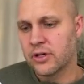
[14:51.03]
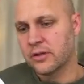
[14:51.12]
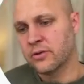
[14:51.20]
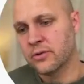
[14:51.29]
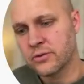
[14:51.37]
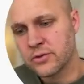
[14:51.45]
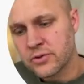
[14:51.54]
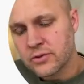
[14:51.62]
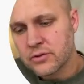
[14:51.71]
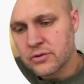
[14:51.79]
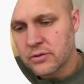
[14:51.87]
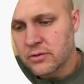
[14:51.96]
get
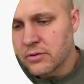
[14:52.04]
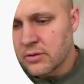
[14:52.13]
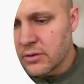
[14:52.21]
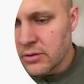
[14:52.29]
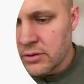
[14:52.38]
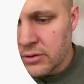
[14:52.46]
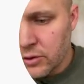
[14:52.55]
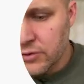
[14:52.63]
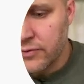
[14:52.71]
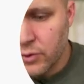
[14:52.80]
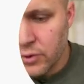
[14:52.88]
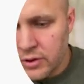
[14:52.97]
those
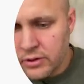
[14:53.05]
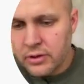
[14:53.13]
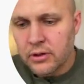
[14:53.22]
4